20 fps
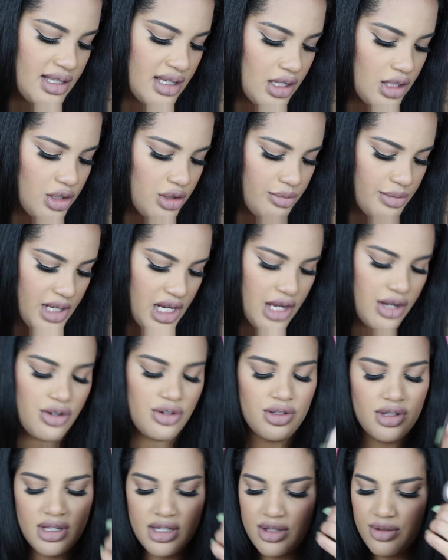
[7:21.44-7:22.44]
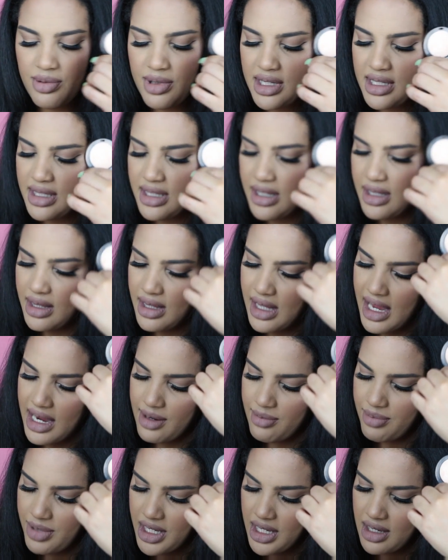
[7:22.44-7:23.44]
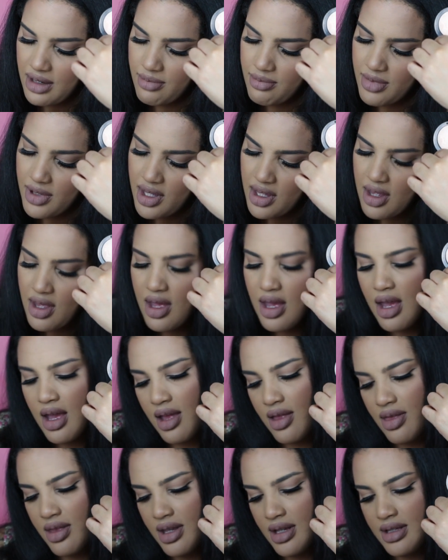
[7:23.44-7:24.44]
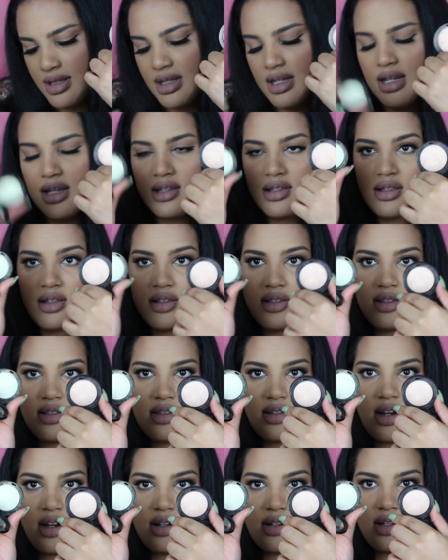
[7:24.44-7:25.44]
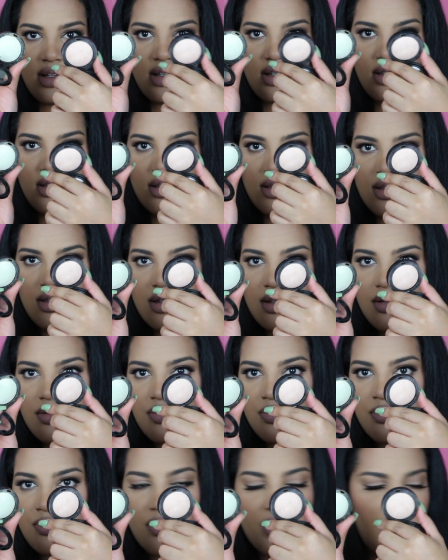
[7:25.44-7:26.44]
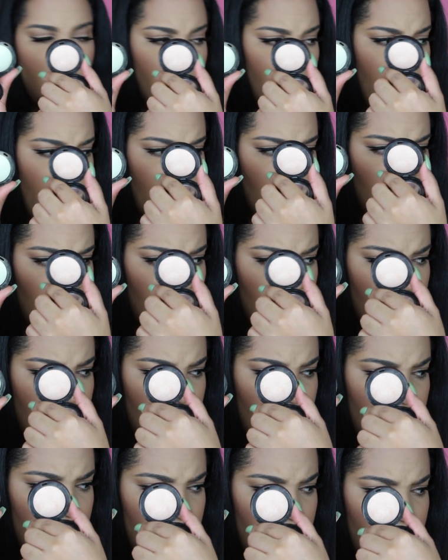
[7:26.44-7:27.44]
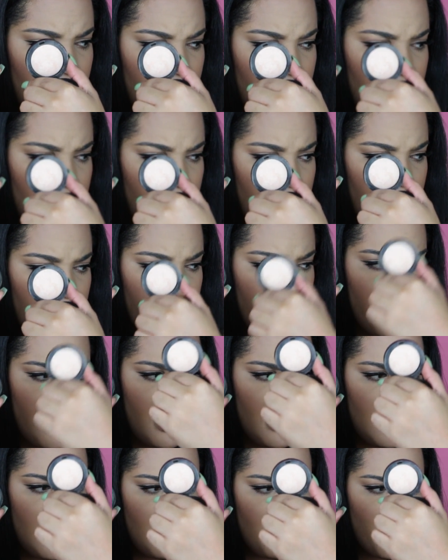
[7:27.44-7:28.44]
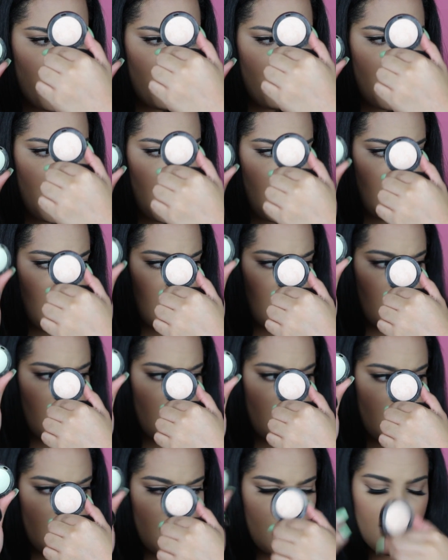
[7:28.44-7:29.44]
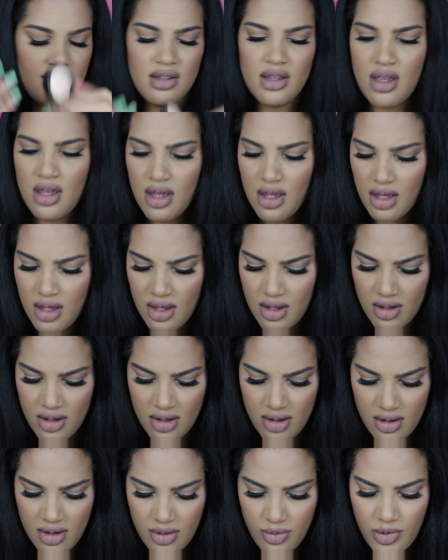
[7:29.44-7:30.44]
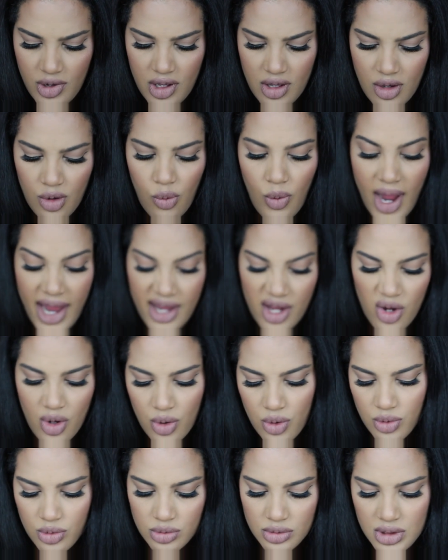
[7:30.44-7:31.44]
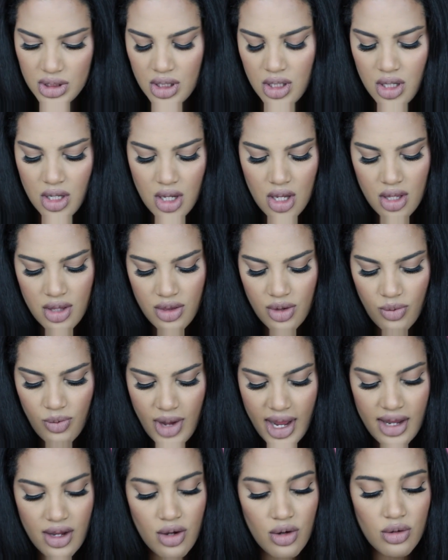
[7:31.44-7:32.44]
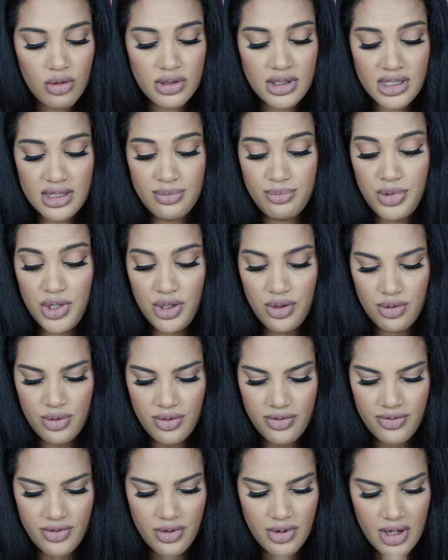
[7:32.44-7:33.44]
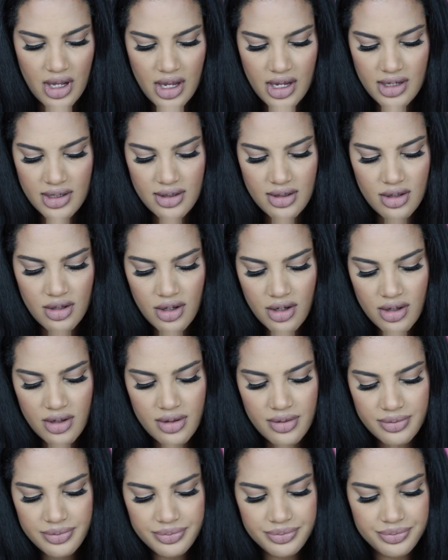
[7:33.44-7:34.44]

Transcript: Illuminators. This one is in Light Beam, and this is Stardust. It might look similar. This is more pink, and this is, well, a white gold. The white gold is beautiful, guys. Look.